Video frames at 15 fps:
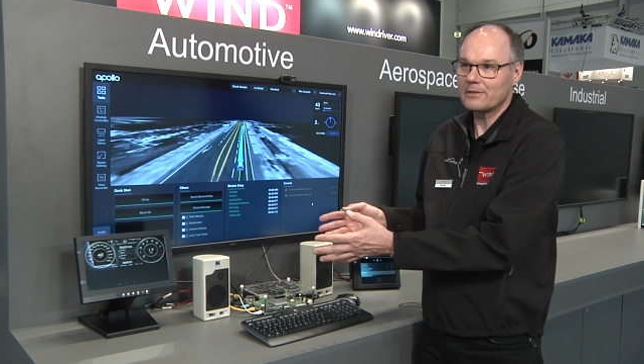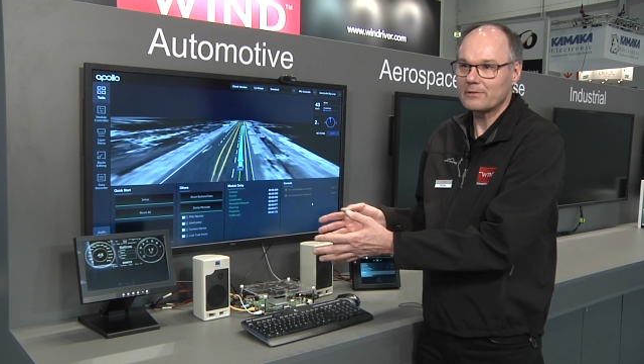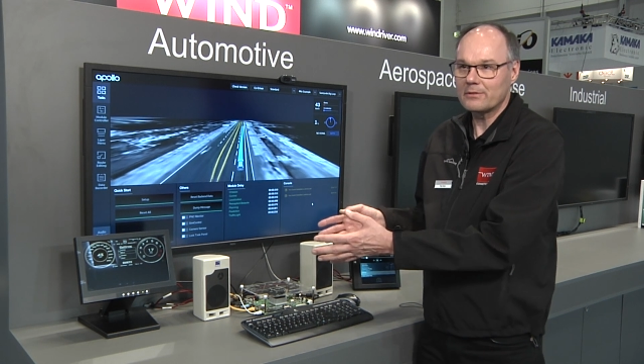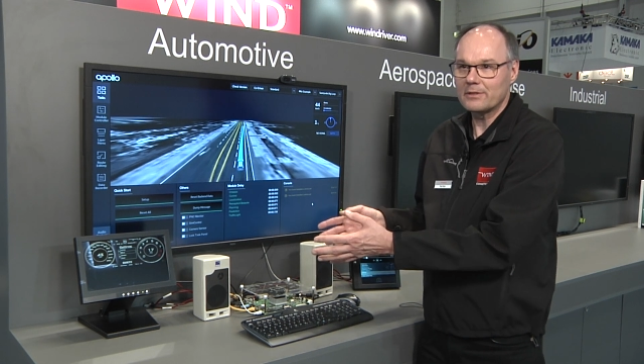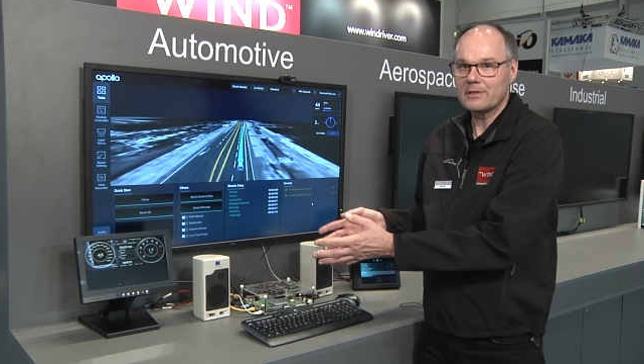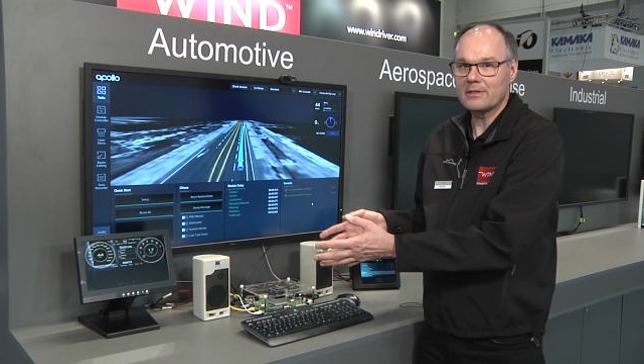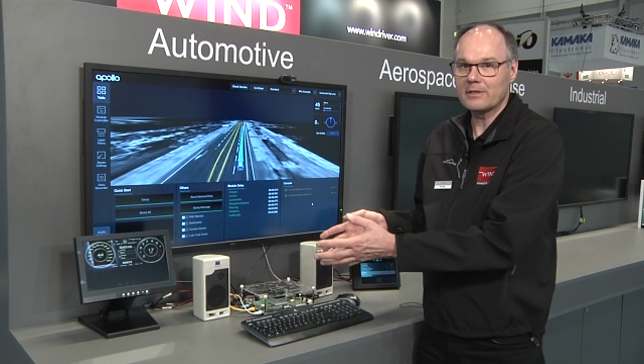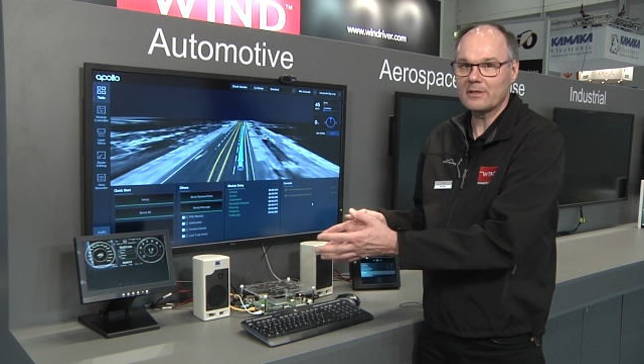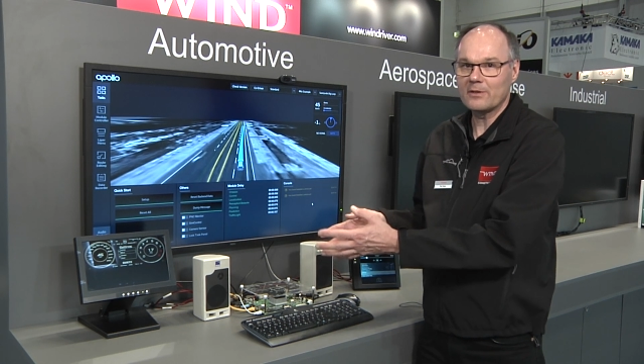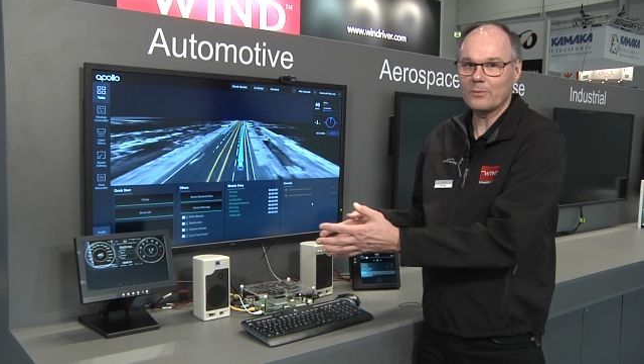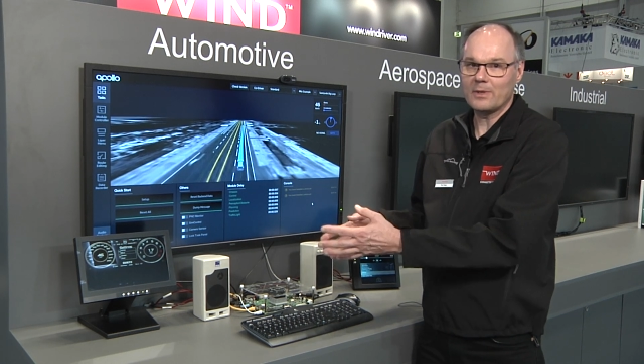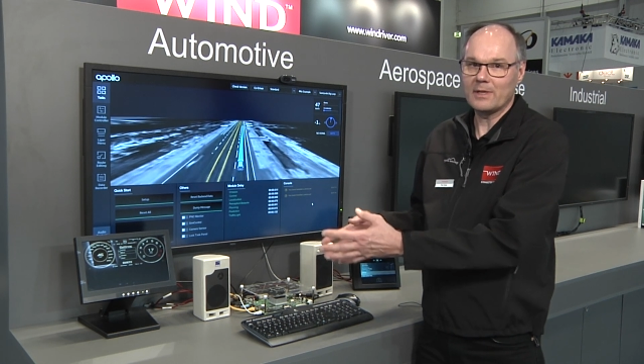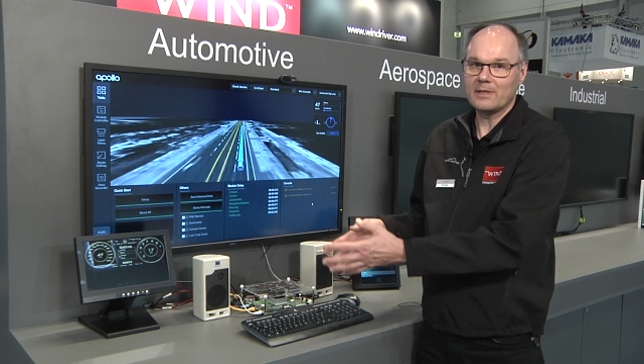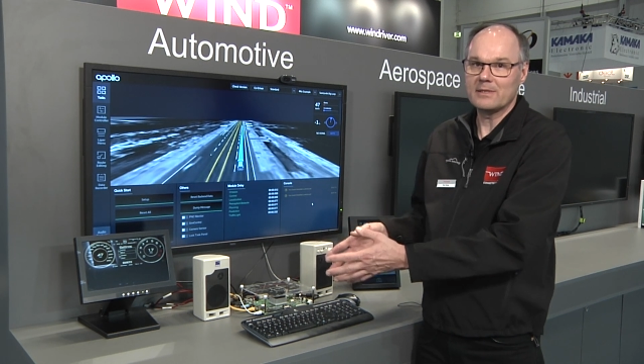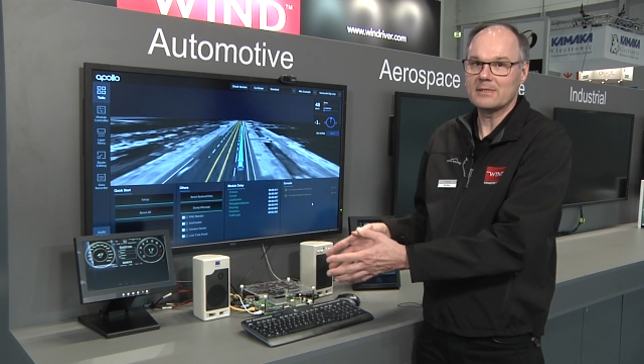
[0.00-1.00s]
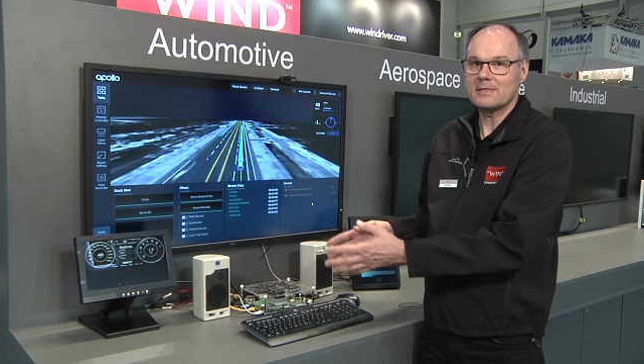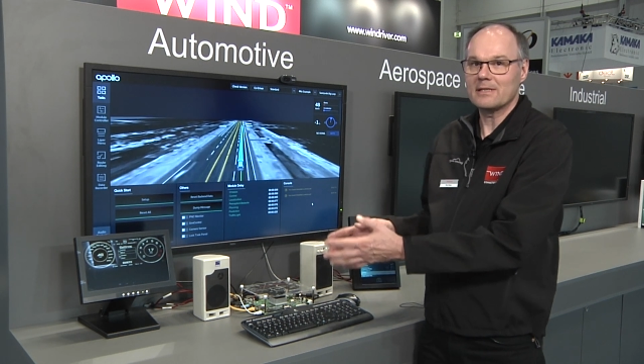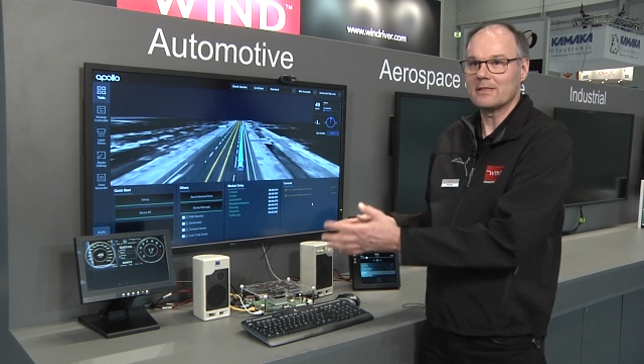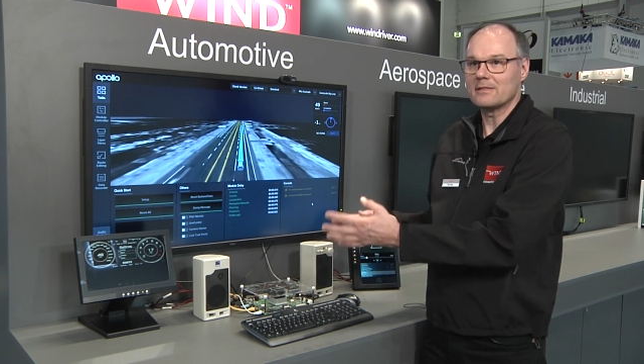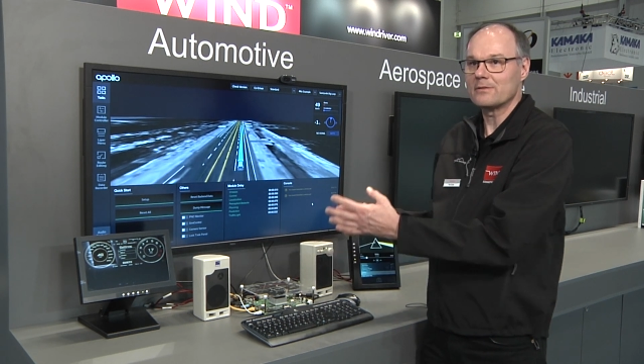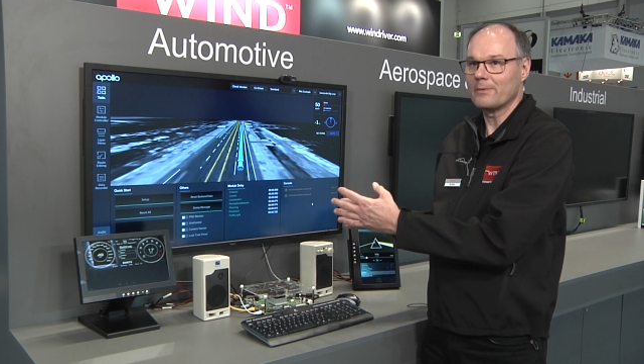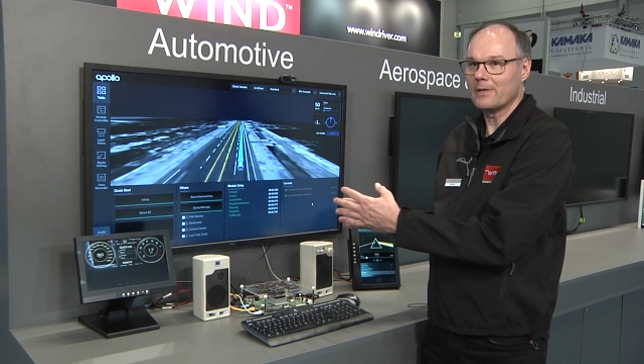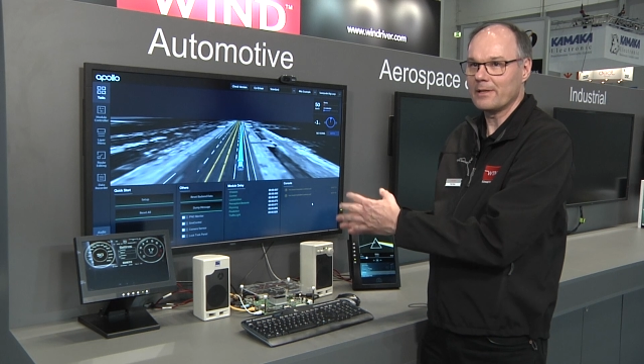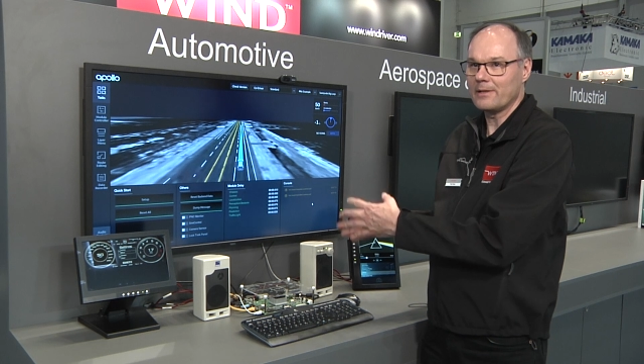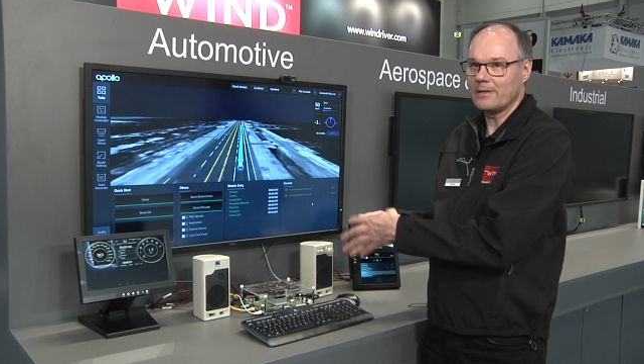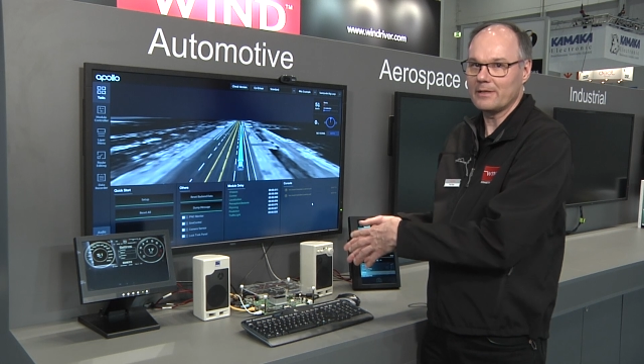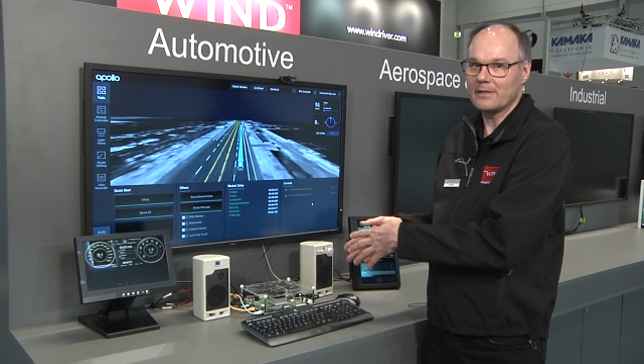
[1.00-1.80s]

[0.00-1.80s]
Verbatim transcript: critical ones as well